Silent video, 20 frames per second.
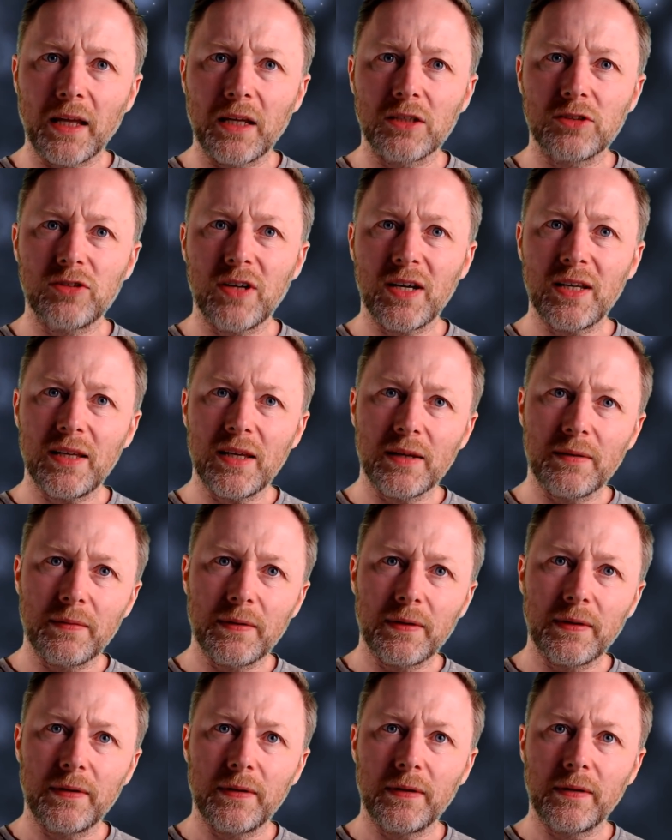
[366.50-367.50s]
And he's ready to
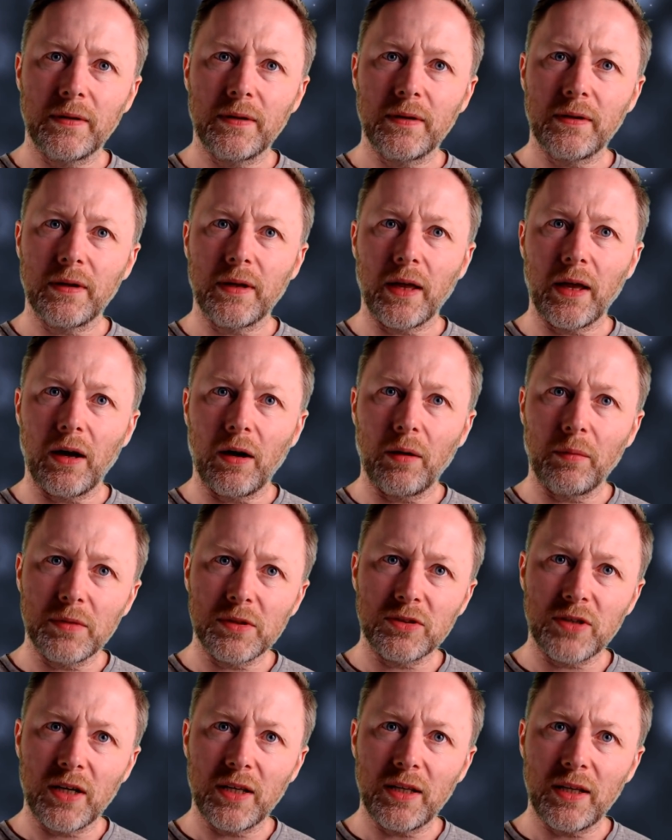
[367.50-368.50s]
get
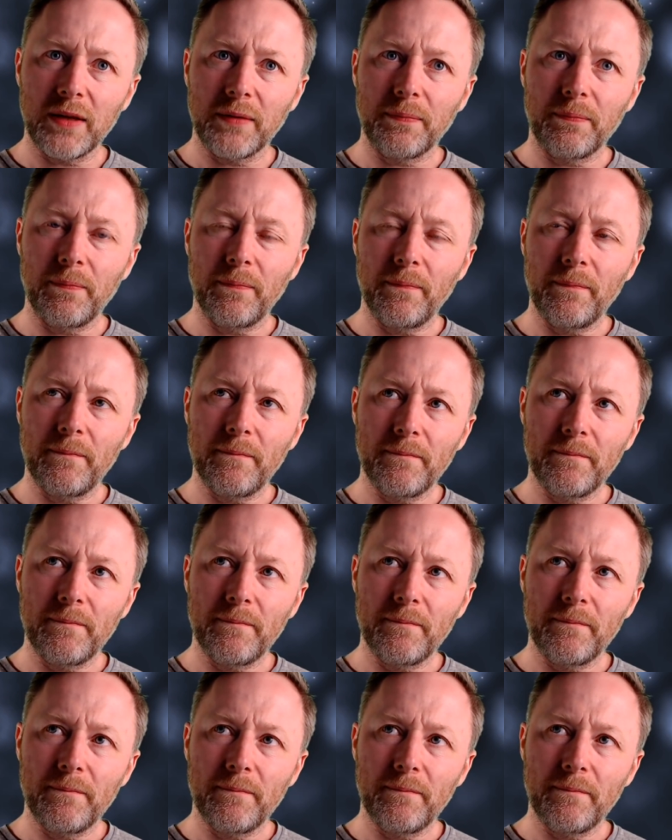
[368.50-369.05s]
up, he's ready